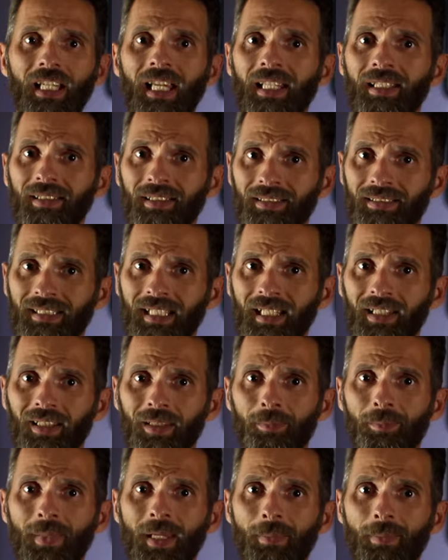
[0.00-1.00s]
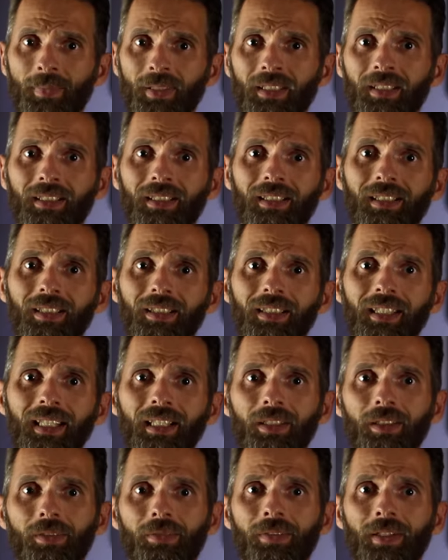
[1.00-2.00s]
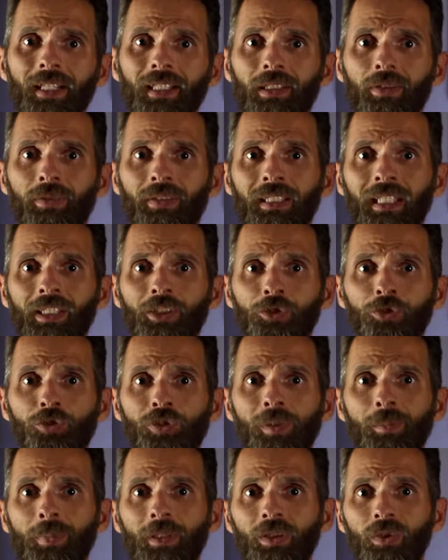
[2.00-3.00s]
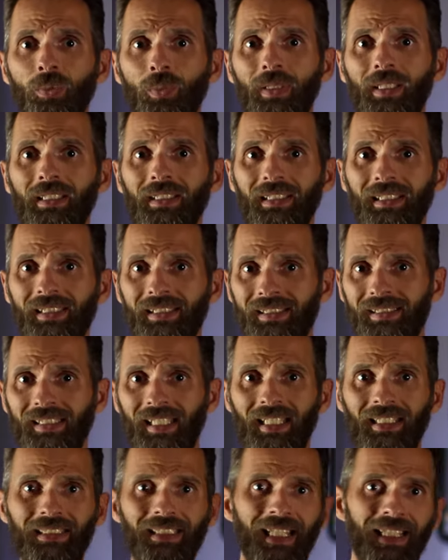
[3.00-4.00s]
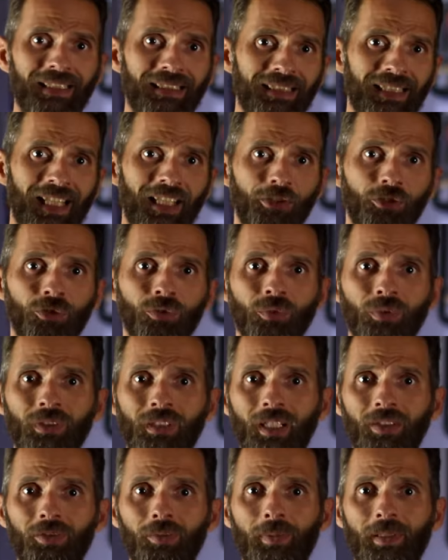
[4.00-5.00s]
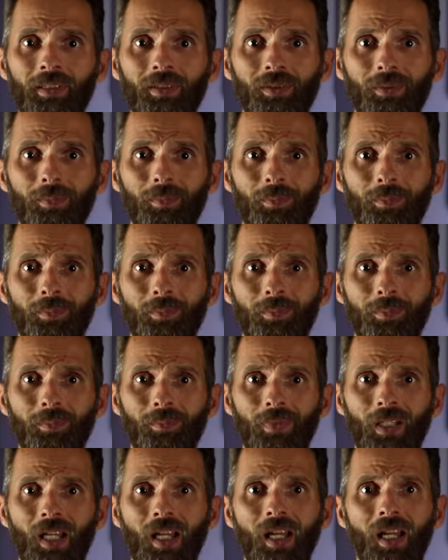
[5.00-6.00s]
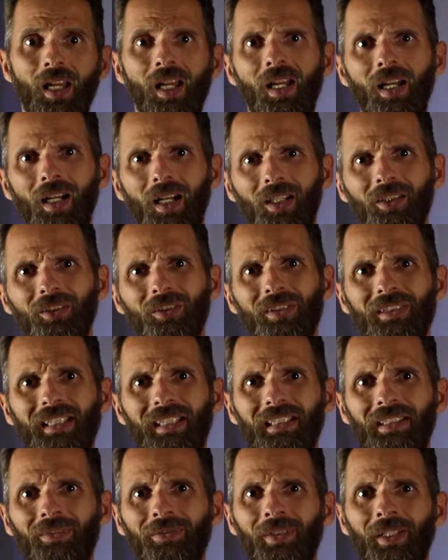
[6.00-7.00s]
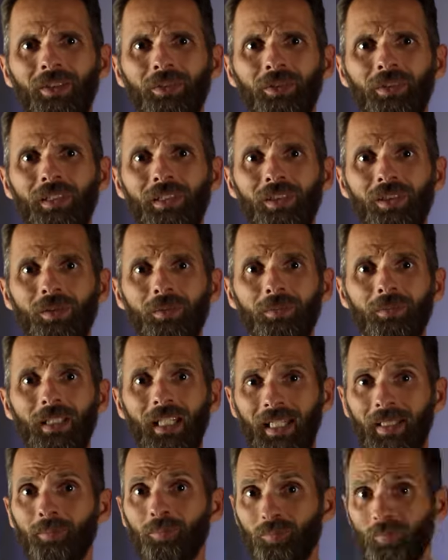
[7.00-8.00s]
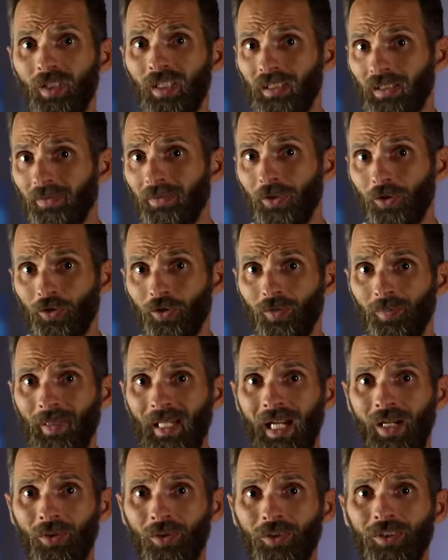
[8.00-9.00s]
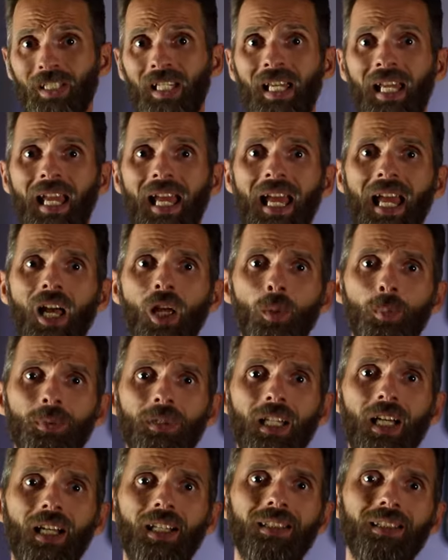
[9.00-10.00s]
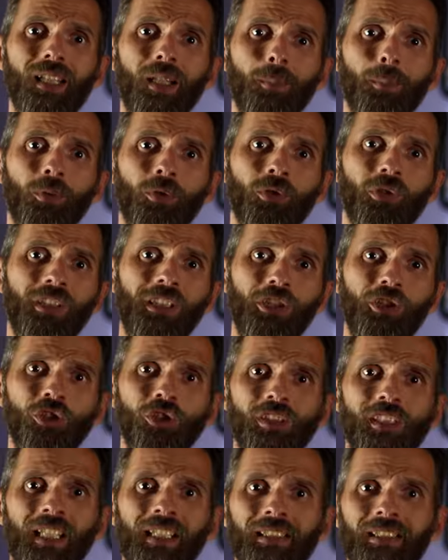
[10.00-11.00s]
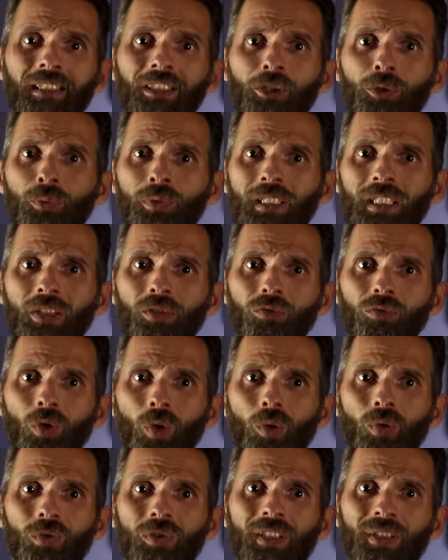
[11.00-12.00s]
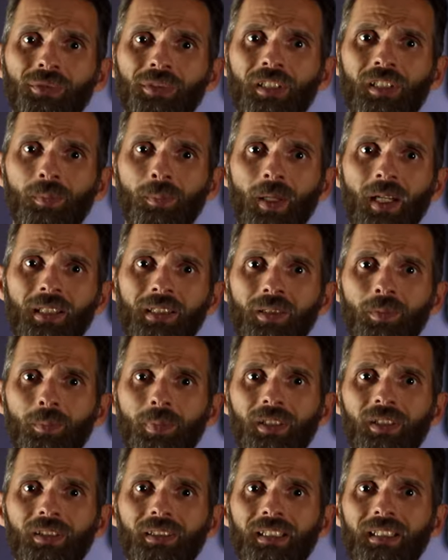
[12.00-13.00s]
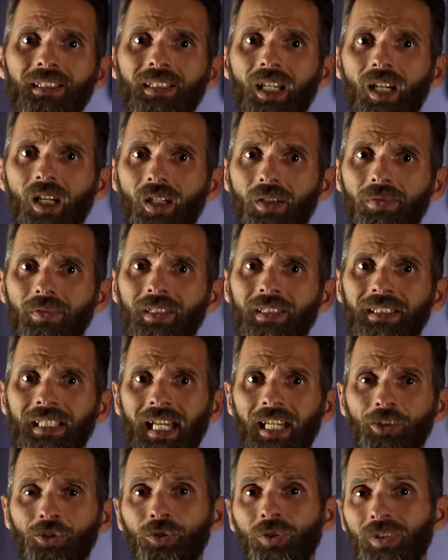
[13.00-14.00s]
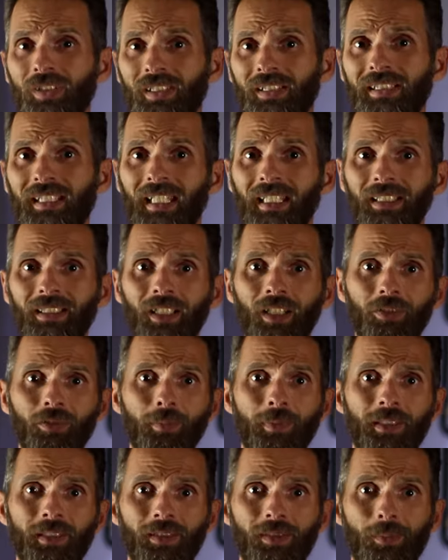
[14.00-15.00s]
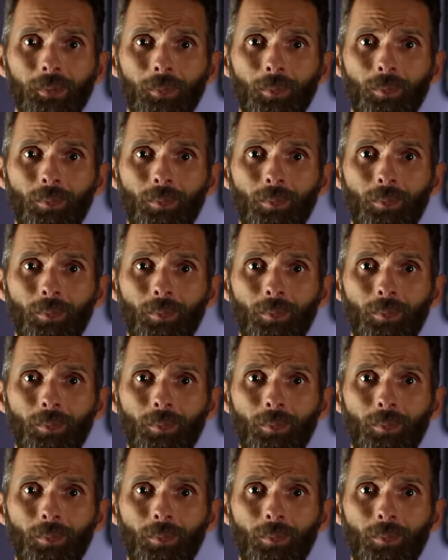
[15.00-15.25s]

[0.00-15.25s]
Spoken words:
and the 10th Amendment clarify the relationship between the state and national governments. Understanding federalism and the division of powers helps us appreciate the unique roles and responsibilities of the national and state governments.